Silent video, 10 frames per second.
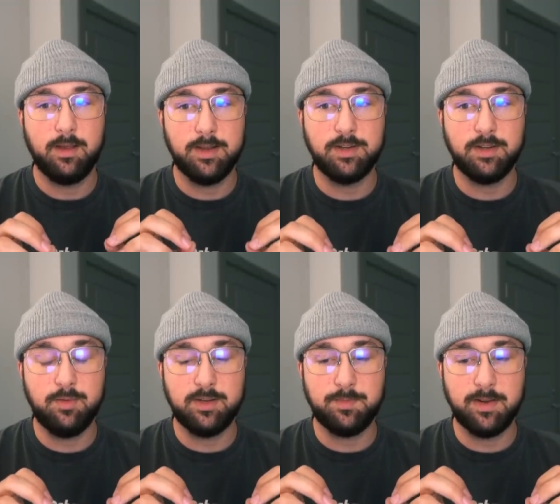Is it
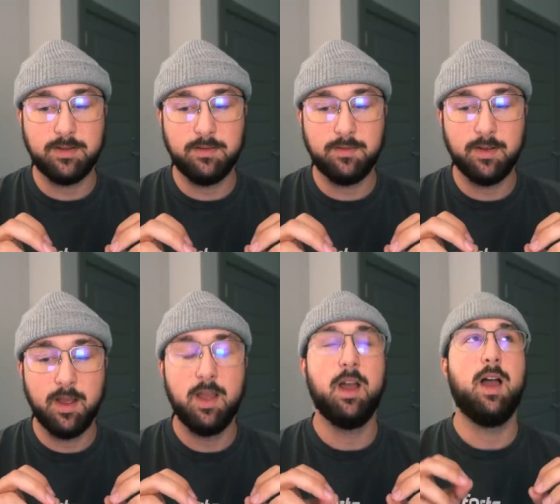too expensive?
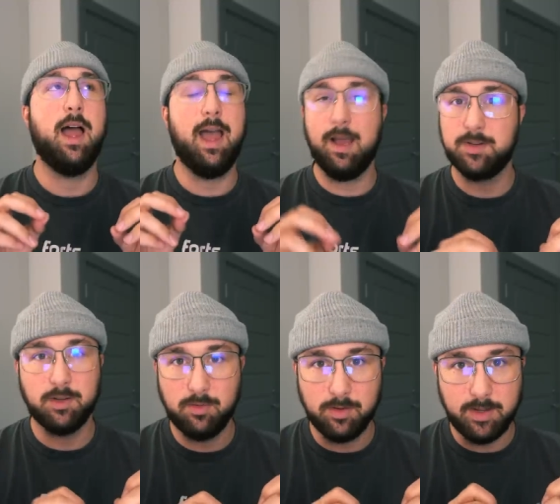
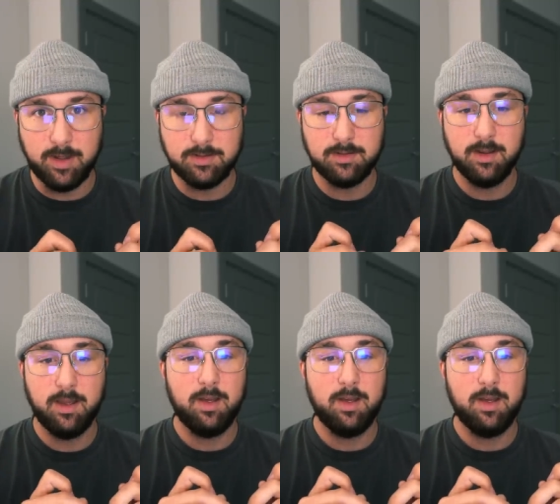Absolutely yes.